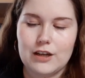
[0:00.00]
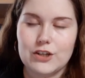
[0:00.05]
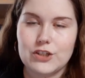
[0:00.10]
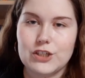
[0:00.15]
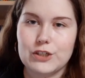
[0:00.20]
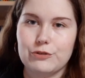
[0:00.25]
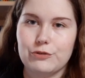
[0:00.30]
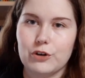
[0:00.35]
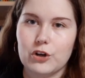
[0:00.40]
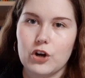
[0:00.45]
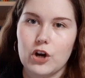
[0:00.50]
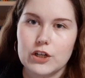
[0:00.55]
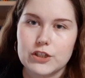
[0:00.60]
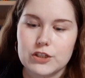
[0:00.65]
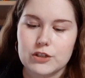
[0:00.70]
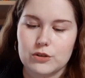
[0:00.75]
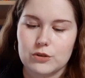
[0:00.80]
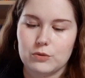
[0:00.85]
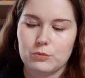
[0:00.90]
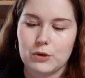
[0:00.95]
She'd
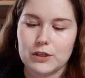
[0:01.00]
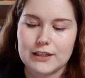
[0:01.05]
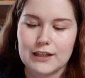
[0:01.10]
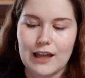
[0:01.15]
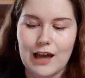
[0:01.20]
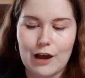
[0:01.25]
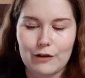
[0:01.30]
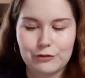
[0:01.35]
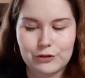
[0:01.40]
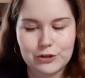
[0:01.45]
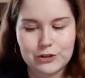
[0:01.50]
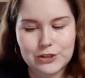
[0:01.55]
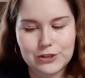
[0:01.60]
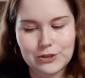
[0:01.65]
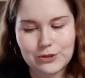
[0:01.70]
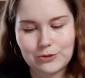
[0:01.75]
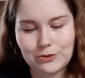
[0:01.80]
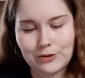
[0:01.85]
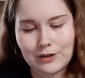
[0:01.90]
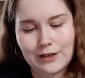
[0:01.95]
forgotten what love could
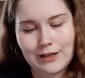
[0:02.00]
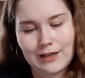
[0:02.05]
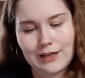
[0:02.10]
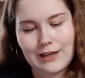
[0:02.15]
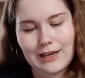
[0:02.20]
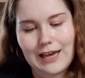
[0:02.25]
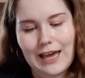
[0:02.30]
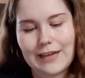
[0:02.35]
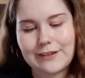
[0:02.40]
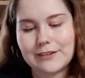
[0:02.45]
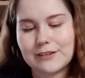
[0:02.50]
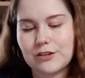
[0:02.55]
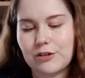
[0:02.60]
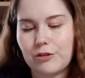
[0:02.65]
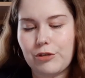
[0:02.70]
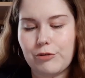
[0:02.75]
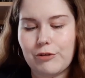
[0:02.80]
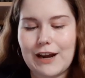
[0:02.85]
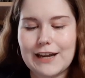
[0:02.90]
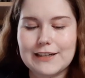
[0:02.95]
do as it
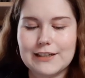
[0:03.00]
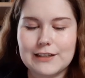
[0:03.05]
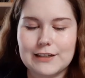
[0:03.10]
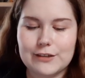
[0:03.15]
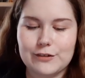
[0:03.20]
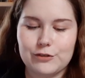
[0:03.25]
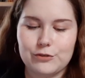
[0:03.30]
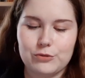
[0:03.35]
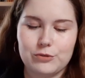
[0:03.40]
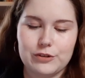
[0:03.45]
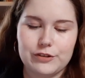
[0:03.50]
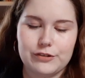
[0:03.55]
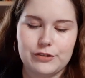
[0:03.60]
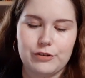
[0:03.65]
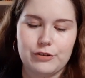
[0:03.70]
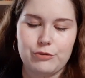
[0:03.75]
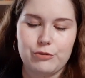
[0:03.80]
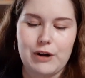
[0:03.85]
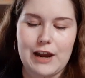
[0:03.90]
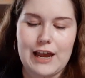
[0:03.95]
threaded its roots
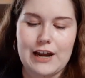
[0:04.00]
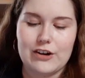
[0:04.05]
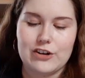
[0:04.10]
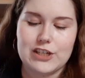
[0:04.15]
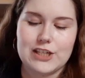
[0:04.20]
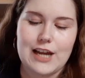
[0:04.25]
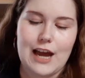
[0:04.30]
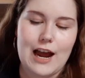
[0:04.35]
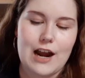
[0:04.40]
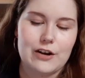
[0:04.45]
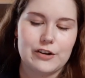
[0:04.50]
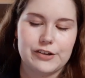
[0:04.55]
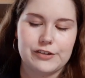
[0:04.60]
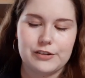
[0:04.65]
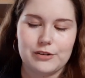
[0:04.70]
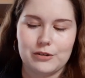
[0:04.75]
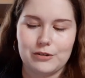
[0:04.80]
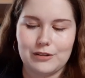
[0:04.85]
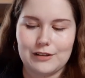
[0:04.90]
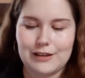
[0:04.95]
through her entire
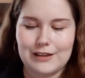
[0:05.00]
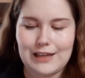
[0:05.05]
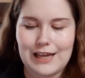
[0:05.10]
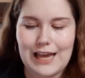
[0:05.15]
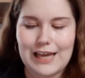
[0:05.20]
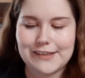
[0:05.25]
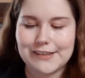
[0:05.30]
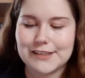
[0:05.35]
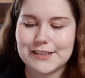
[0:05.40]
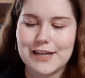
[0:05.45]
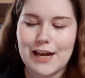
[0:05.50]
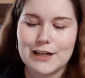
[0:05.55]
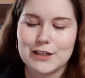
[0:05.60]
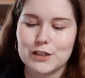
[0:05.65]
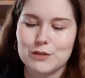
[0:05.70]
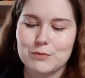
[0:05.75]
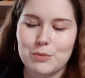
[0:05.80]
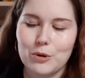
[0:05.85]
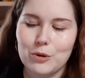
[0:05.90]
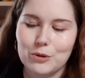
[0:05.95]
soul, as it
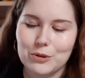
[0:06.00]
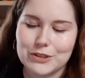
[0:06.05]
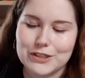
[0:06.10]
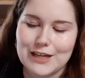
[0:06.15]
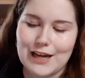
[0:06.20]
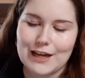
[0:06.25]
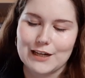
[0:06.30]
tugged and pulled